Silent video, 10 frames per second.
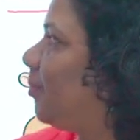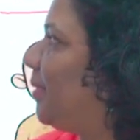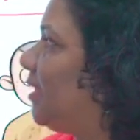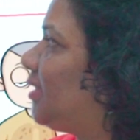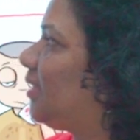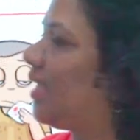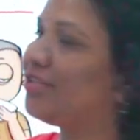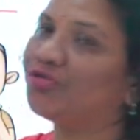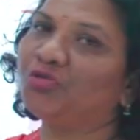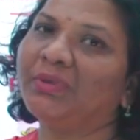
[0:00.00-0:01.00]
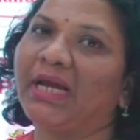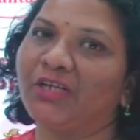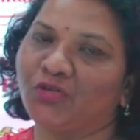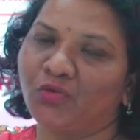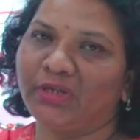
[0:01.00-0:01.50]
The patient has to be
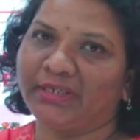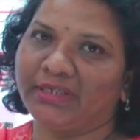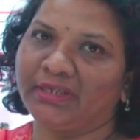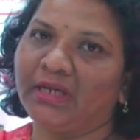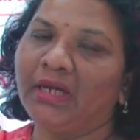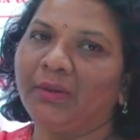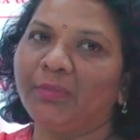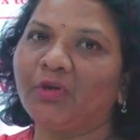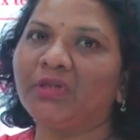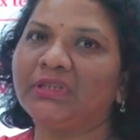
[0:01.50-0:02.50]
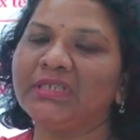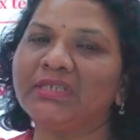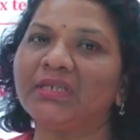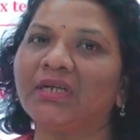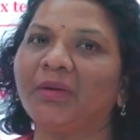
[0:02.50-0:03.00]
isolated because this
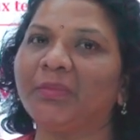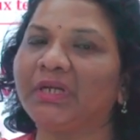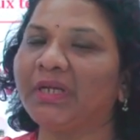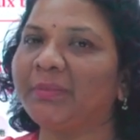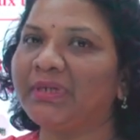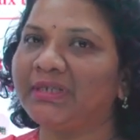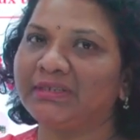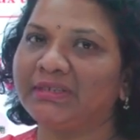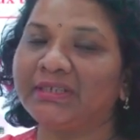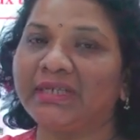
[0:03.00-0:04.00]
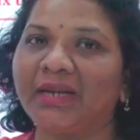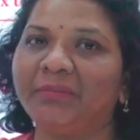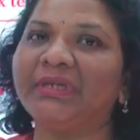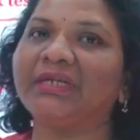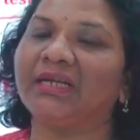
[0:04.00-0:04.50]
is a communicable disease. It can
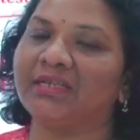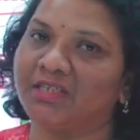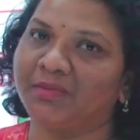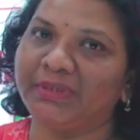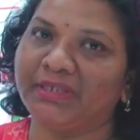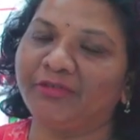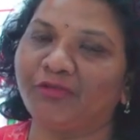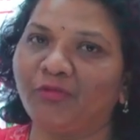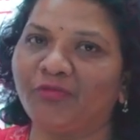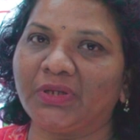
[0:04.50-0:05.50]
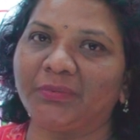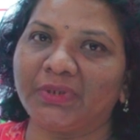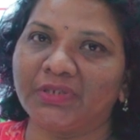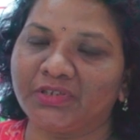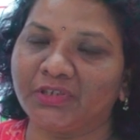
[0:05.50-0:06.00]
be transmitted from one
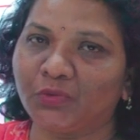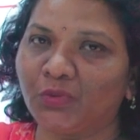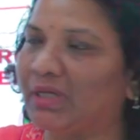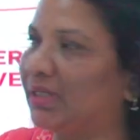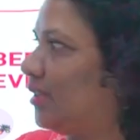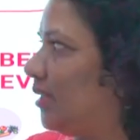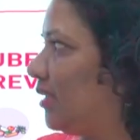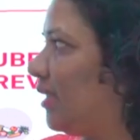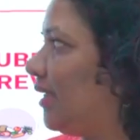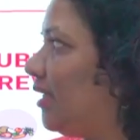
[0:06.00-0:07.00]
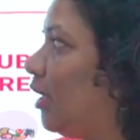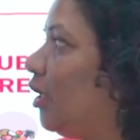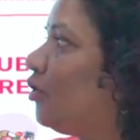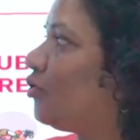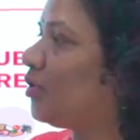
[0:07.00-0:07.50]
person to another, right?
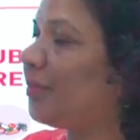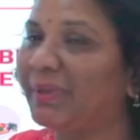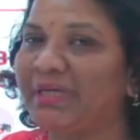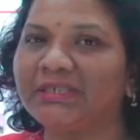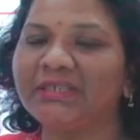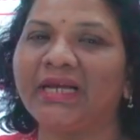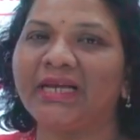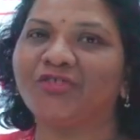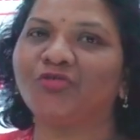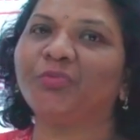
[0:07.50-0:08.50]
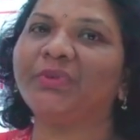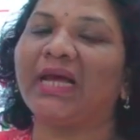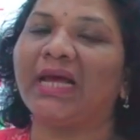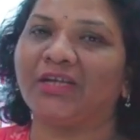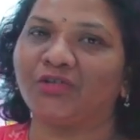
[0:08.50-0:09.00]
So, the patient has to be
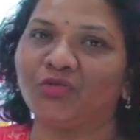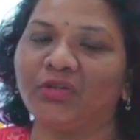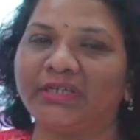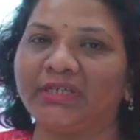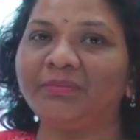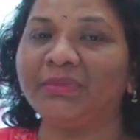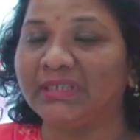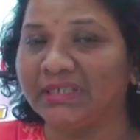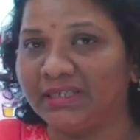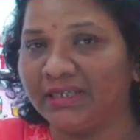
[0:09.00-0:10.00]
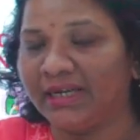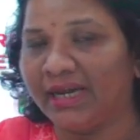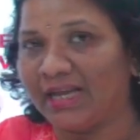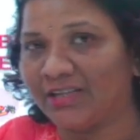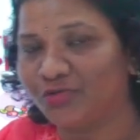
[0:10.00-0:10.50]
isolated, means he
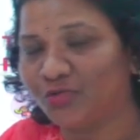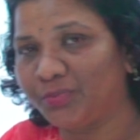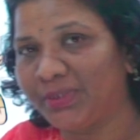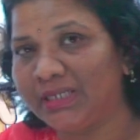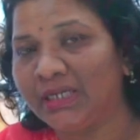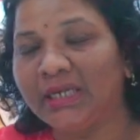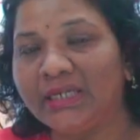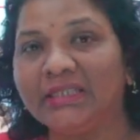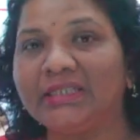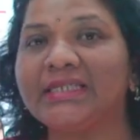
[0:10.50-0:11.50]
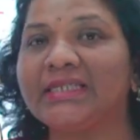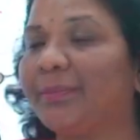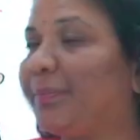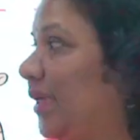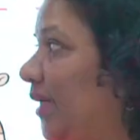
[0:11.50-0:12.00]
has to be in the
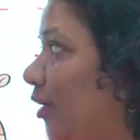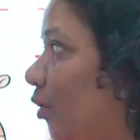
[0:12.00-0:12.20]
separate